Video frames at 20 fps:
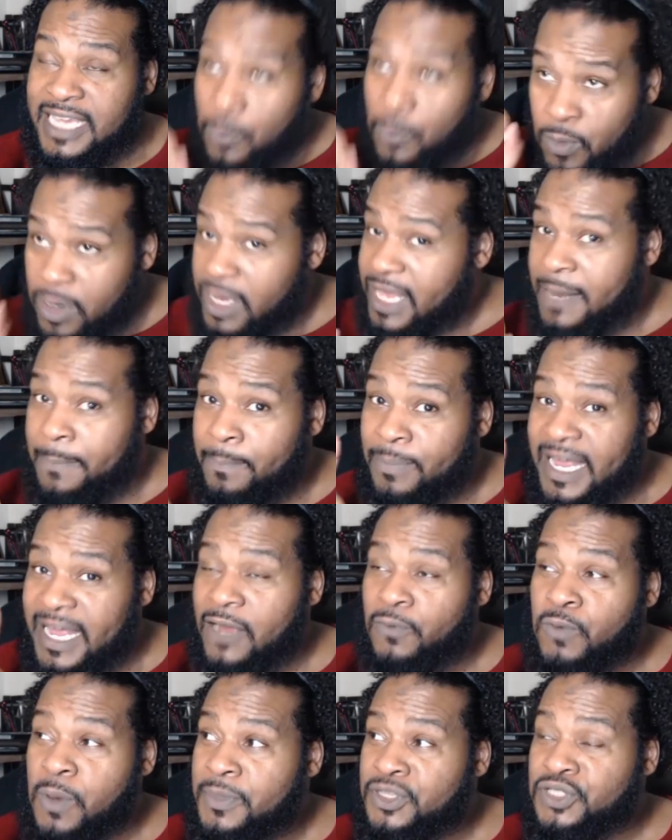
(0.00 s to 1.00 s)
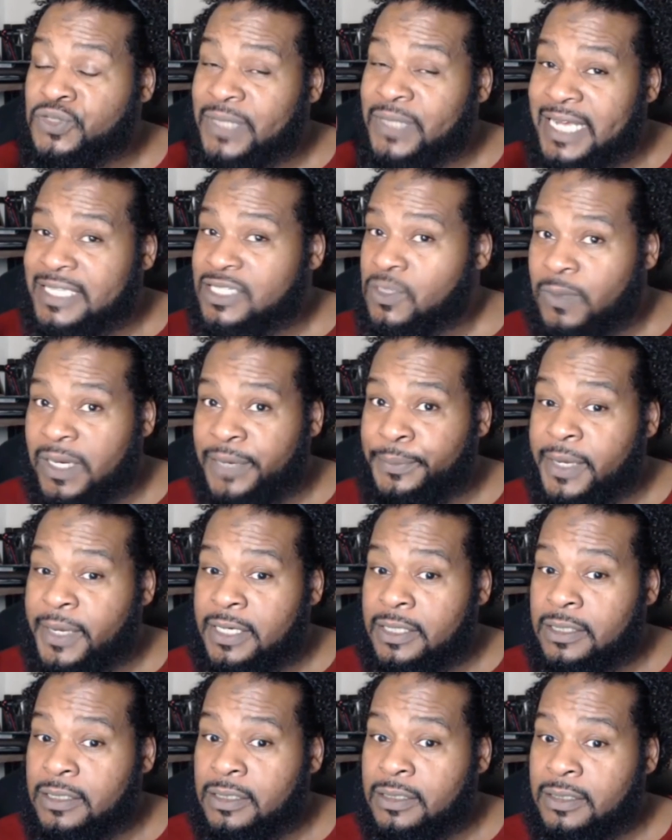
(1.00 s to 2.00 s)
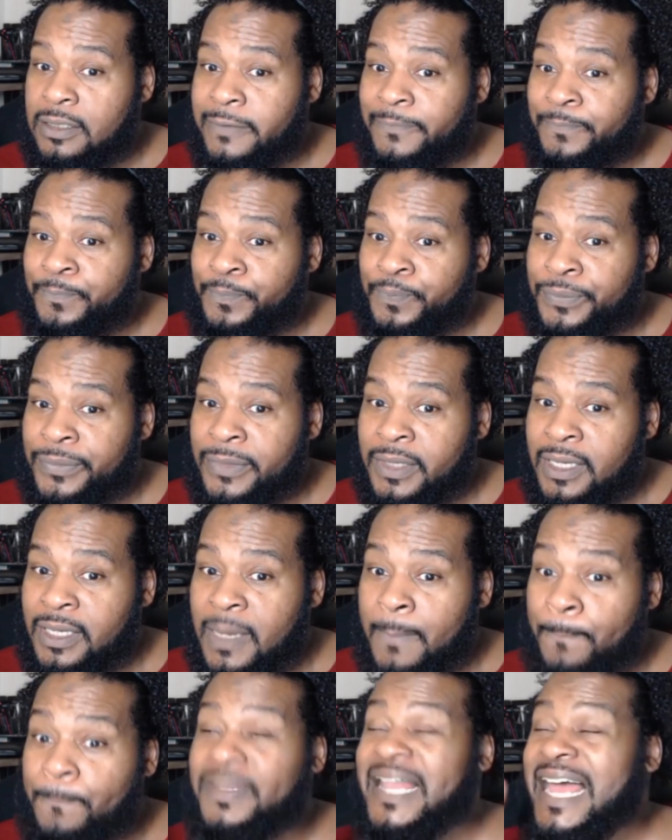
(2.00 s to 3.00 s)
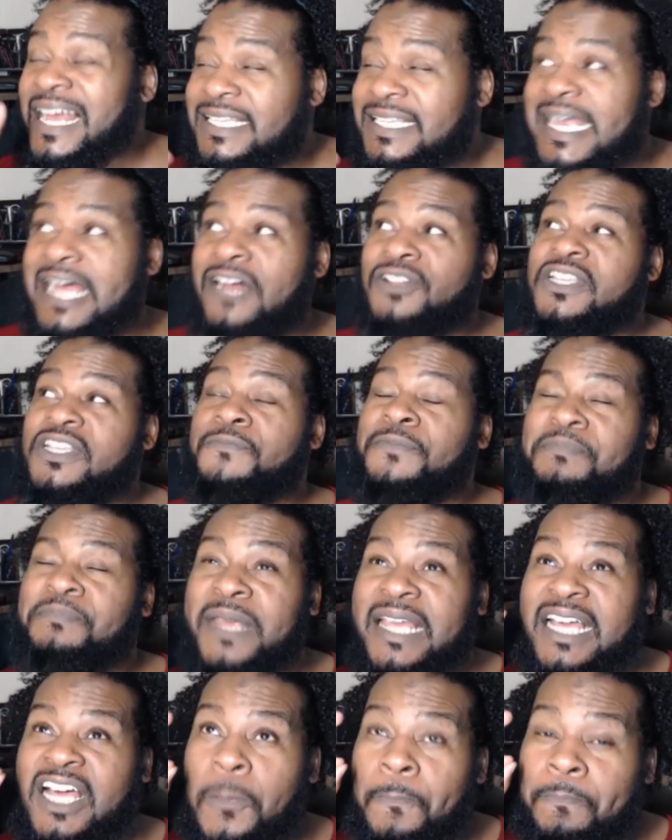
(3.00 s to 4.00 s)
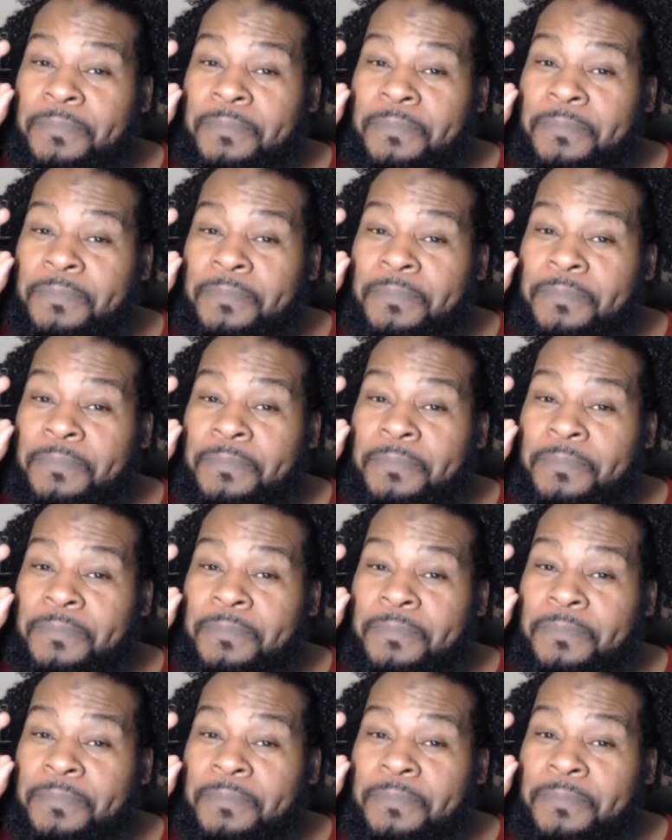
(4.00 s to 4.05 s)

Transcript: Can, can black women do that to white men? Black towns have been